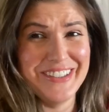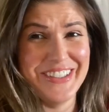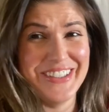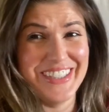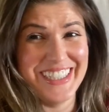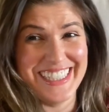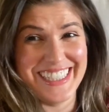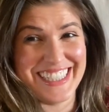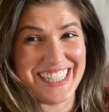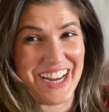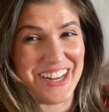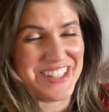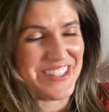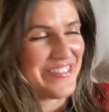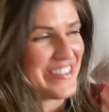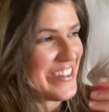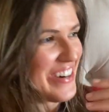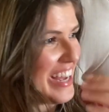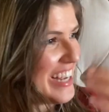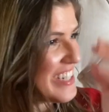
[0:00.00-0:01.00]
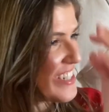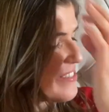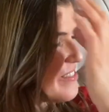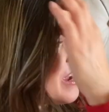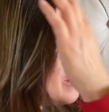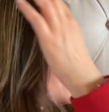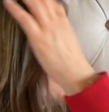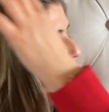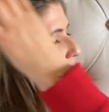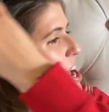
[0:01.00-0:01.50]
It sounds a bit random.
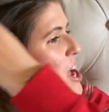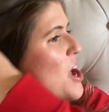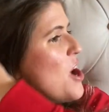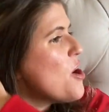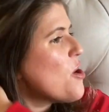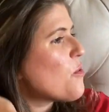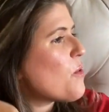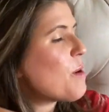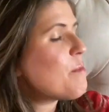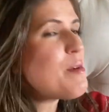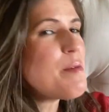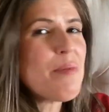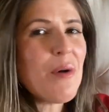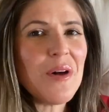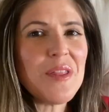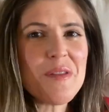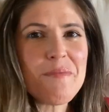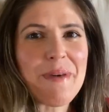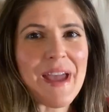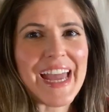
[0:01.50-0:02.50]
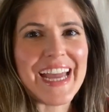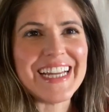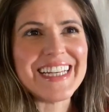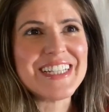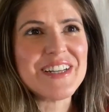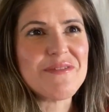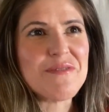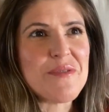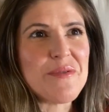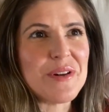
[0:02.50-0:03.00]
When we bought the bed,
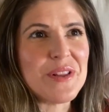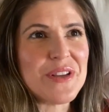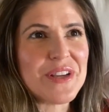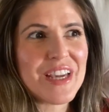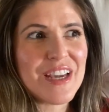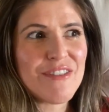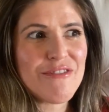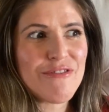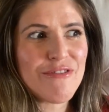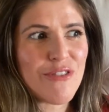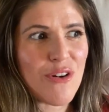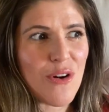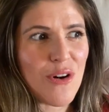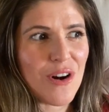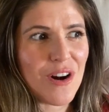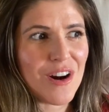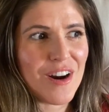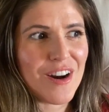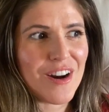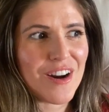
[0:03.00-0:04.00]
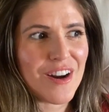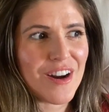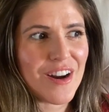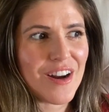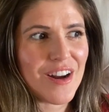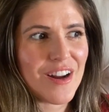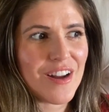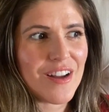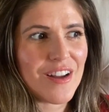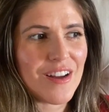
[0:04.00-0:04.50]
we were looking for,
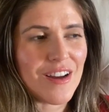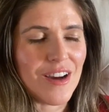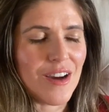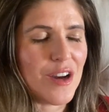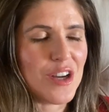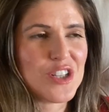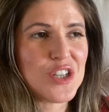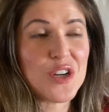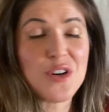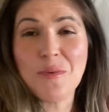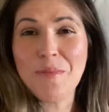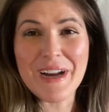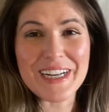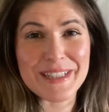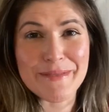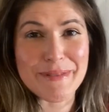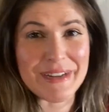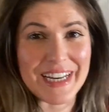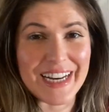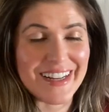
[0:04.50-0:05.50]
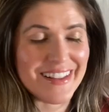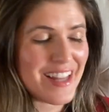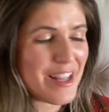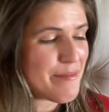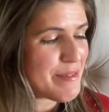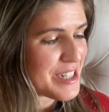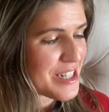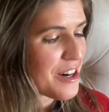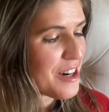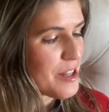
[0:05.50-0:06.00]
I should go back to the beginning. Let me
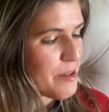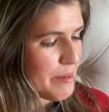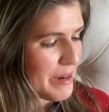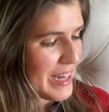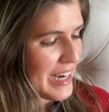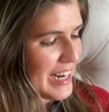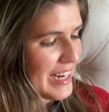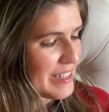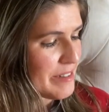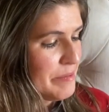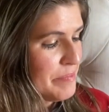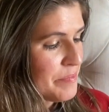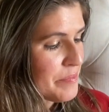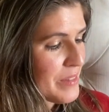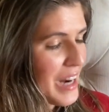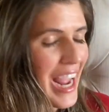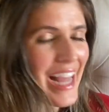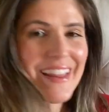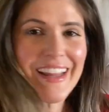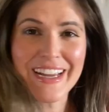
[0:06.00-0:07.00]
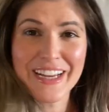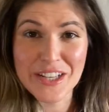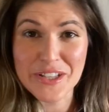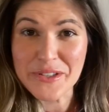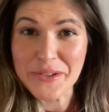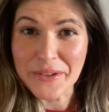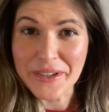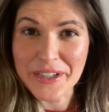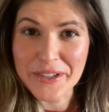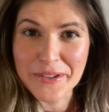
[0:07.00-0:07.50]
start at the beginning. I like a
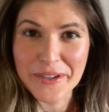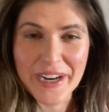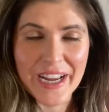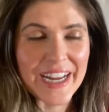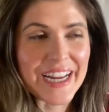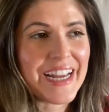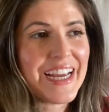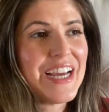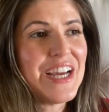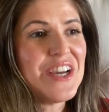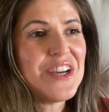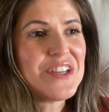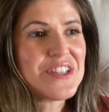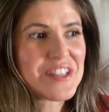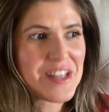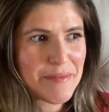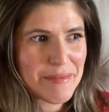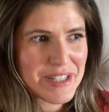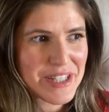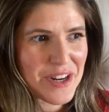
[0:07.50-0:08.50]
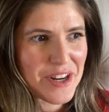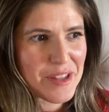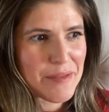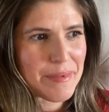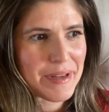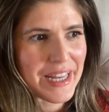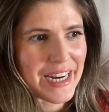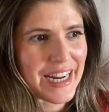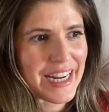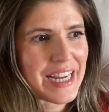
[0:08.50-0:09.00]
story, don't I? So let me start at the
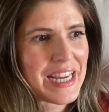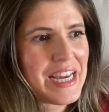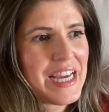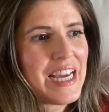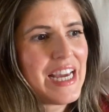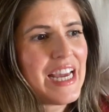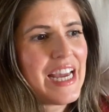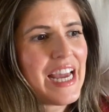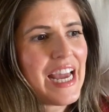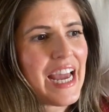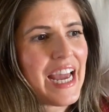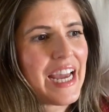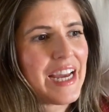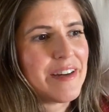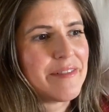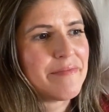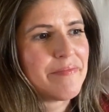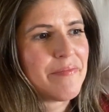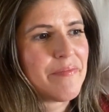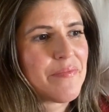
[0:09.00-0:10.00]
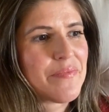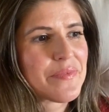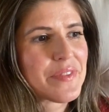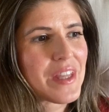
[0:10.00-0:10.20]
beginning.